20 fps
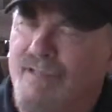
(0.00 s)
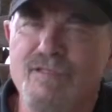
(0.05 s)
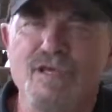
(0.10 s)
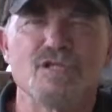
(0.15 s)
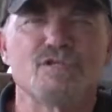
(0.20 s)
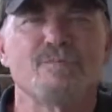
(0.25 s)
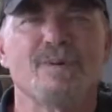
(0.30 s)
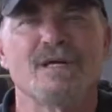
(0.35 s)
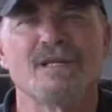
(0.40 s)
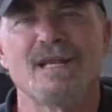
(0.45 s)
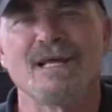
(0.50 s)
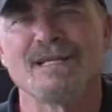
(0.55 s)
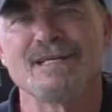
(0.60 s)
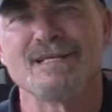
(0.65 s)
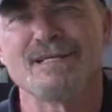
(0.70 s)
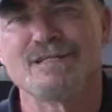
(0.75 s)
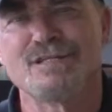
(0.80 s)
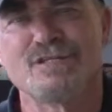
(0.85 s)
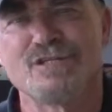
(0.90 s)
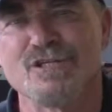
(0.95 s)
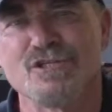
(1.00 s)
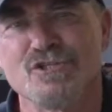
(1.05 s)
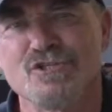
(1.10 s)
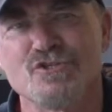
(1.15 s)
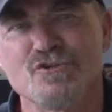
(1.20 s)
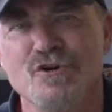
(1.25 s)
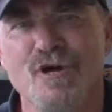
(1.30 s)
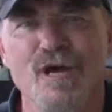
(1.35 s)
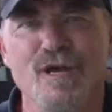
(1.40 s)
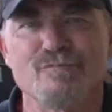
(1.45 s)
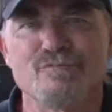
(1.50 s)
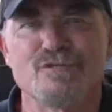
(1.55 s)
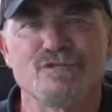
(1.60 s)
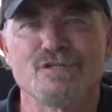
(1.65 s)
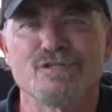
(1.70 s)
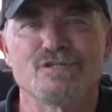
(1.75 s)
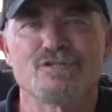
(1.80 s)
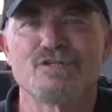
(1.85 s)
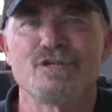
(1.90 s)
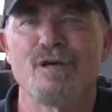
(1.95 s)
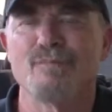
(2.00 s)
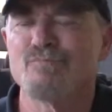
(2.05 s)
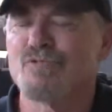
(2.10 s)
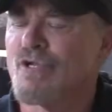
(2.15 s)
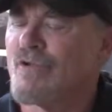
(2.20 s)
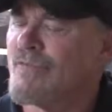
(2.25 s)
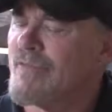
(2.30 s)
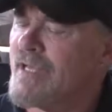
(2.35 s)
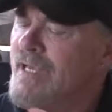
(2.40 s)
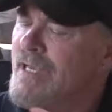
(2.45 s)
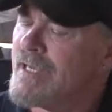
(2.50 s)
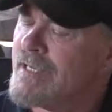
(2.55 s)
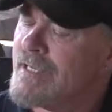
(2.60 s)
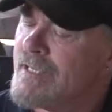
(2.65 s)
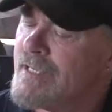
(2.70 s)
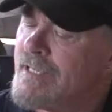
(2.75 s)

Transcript: I think it's about like 6 stripes, 6 steps on there.